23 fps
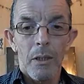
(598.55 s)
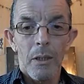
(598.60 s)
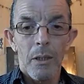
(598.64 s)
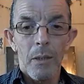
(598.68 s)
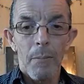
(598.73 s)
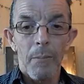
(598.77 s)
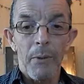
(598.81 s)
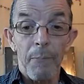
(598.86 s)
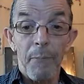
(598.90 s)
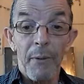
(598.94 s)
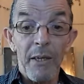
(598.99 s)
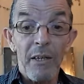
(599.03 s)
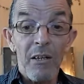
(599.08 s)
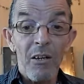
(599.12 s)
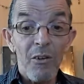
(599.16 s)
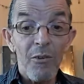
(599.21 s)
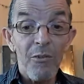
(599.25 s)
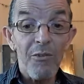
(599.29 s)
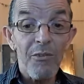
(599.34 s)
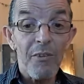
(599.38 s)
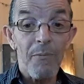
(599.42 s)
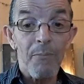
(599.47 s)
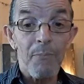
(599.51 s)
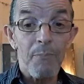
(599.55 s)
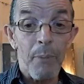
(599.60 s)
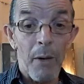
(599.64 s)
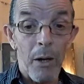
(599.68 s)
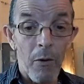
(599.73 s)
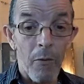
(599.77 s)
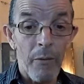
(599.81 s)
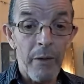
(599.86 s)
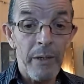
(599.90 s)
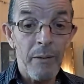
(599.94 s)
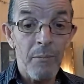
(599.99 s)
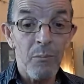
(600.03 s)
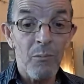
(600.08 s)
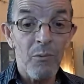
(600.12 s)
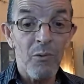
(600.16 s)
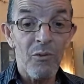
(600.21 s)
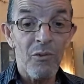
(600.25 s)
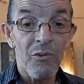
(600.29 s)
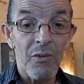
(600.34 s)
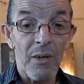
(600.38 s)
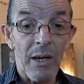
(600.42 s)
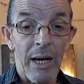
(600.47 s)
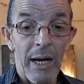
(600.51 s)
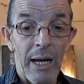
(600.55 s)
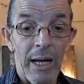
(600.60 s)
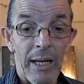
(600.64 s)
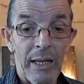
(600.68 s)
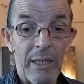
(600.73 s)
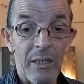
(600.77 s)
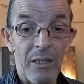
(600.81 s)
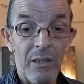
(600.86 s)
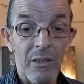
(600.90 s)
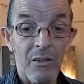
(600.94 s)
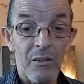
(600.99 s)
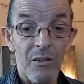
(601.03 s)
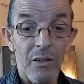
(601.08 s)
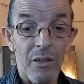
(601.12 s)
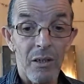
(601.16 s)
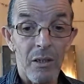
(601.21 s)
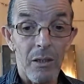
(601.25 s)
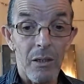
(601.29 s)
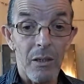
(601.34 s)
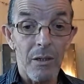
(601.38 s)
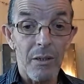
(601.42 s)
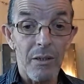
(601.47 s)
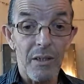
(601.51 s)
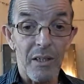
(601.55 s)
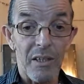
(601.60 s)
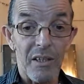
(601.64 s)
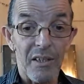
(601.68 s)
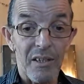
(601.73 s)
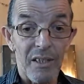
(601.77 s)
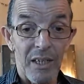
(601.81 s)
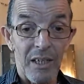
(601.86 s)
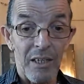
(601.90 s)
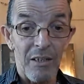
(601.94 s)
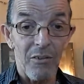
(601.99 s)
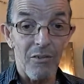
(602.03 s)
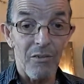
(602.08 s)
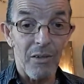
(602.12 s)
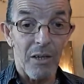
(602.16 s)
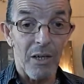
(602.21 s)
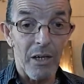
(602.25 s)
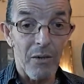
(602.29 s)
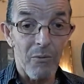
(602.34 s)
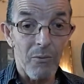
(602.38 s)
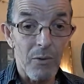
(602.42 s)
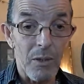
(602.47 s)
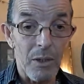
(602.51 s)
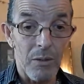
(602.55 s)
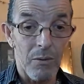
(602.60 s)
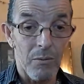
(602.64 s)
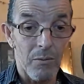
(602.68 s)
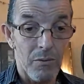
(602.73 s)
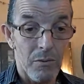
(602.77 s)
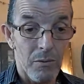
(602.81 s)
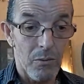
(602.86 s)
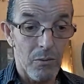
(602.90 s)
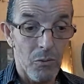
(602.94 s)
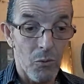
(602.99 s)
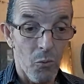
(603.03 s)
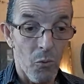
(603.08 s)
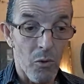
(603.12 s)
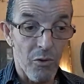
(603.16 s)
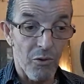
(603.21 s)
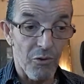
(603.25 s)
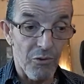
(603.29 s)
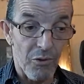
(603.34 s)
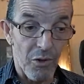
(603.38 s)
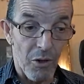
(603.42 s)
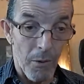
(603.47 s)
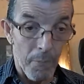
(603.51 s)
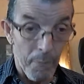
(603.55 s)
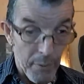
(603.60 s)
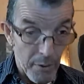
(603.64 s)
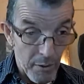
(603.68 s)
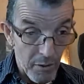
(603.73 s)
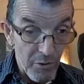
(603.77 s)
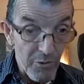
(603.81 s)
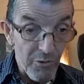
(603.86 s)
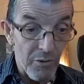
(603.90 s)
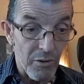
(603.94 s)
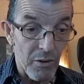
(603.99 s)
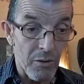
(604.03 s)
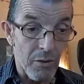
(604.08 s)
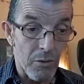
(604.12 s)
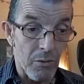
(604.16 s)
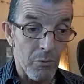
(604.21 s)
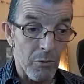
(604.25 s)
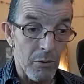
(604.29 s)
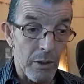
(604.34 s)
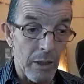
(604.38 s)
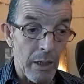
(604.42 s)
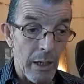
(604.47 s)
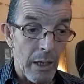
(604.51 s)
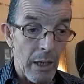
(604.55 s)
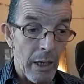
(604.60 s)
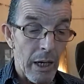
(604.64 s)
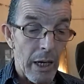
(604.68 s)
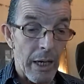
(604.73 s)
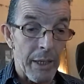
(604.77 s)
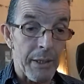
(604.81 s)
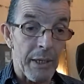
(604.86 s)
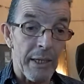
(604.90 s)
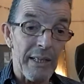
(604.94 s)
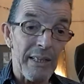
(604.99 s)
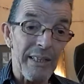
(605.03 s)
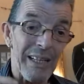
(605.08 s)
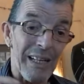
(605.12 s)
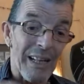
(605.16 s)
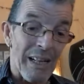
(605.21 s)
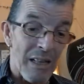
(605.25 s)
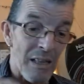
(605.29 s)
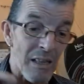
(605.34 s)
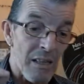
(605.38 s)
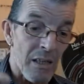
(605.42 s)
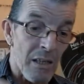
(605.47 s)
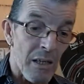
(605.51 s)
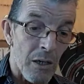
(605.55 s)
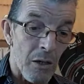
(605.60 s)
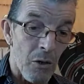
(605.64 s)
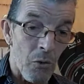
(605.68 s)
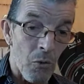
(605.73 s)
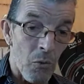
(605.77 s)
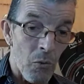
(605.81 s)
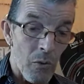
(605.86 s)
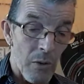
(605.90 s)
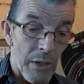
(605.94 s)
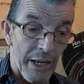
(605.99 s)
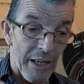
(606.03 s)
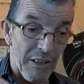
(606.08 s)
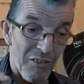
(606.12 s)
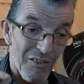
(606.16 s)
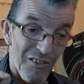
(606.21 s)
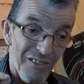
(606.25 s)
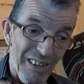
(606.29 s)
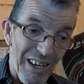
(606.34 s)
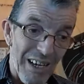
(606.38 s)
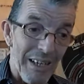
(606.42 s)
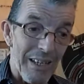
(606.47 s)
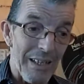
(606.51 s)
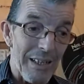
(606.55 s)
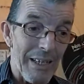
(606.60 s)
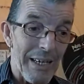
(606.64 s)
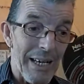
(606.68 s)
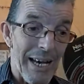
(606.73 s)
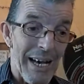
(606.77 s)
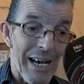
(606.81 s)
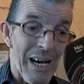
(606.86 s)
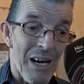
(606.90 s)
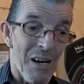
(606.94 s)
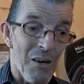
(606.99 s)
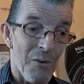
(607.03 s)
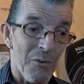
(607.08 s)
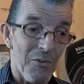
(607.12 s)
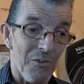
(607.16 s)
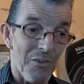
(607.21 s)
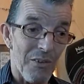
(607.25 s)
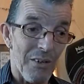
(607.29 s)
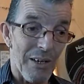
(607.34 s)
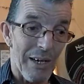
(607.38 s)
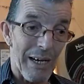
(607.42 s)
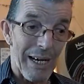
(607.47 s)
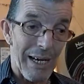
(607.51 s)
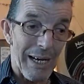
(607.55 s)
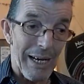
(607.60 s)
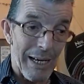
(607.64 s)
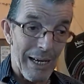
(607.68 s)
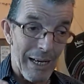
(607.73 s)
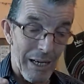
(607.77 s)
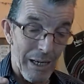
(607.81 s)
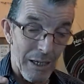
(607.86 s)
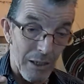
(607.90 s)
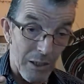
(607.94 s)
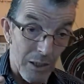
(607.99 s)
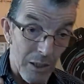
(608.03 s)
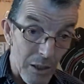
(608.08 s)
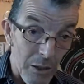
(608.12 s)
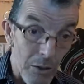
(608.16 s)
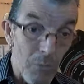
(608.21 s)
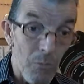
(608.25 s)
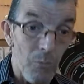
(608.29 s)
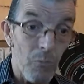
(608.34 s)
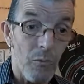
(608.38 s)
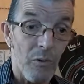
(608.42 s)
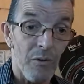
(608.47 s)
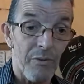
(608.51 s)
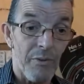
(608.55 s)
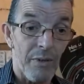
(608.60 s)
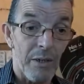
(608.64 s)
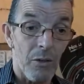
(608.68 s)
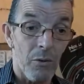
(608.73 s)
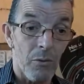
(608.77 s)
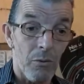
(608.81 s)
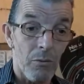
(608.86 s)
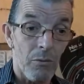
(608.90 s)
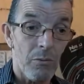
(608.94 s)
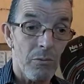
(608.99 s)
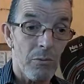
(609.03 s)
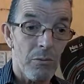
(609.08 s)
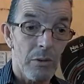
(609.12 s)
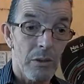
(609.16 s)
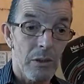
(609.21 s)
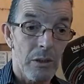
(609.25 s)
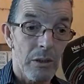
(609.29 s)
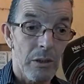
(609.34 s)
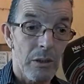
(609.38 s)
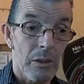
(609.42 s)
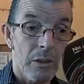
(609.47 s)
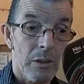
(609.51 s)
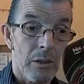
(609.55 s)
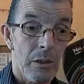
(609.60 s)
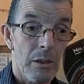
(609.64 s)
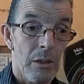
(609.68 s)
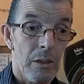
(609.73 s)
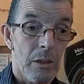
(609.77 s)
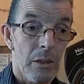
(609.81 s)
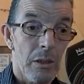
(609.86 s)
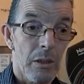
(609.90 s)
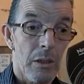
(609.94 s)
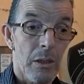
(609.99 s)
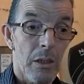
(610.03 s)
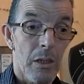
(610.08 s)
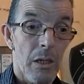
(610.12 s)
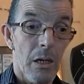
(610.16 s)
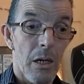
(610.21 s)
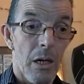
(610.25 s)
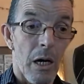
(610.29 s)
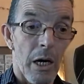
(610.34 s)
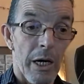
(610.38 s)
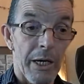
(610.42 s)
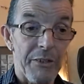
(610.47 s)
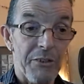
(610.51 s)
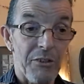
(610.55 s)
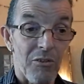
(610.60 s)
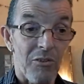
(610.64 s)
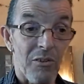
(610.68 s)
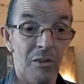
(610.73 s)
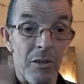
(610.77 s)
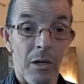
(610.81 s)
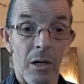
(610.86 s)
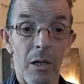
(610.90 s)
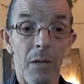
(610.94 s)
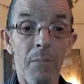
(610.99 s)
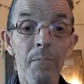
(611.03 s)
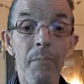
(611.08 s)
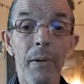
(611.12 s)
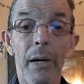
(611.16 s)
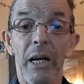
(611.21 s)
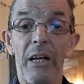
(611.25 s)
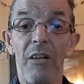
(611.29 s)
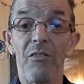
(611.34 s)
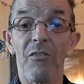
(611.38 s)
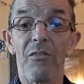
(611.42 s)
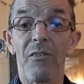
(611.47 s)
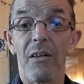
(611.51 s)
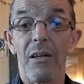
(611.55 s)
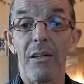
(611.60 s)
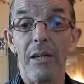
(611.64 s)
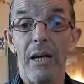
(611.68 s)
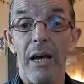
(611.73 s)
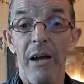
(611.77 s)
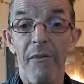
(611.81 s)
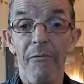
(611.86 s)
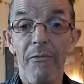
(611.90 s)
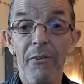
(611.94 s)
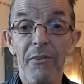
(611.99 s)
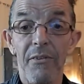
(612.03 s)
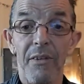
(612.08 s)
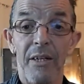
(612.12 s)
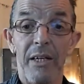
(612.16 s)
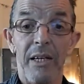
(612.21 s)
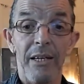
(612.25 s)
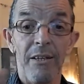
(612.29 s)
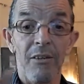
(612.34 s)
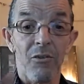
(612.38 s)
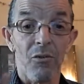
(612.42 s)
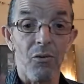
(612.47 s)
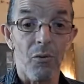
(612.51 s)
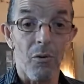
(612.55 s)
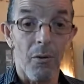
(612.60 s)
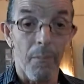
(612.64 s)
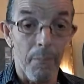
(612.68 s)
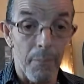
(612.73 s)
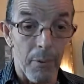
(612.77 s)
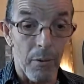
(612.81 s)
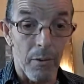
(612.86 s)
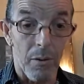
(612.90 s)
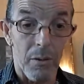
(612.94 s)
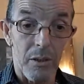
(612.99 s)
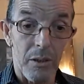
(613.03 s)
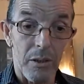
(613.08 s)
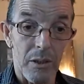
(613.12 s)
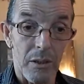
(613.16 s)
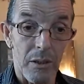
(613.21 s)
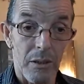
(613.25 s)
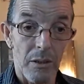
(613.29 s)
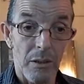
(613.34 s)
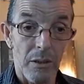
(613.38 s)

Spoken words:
But because the poems and the things that I wrote were so personal and I didn't know exactly how to cope with it all, I just cut and pasted everything into a book